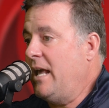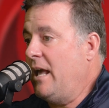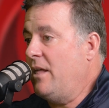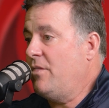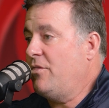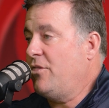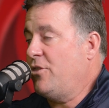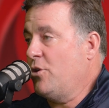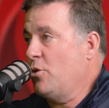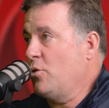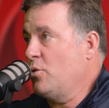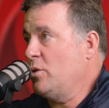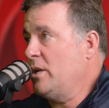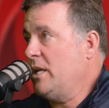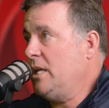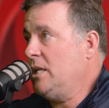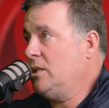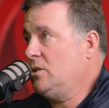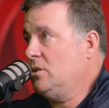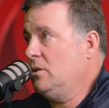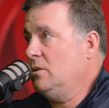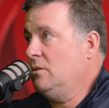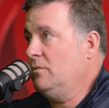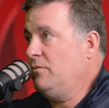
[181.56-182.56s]
that
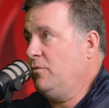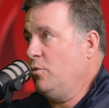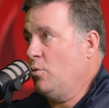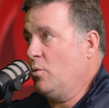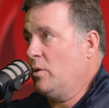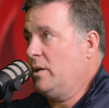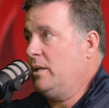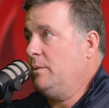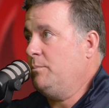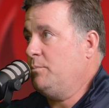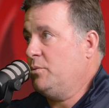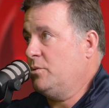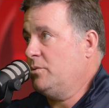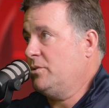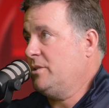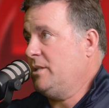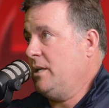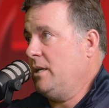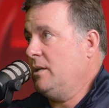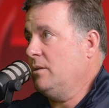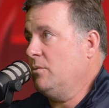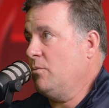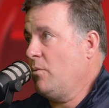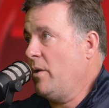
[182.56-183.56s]
30 to
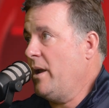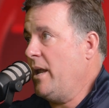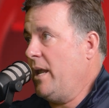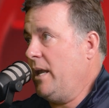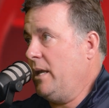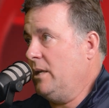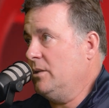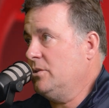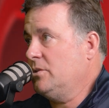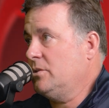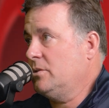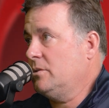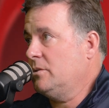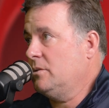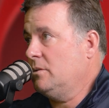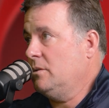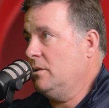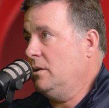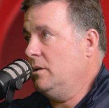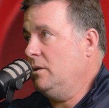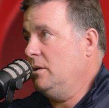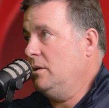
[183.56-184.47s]
40% range.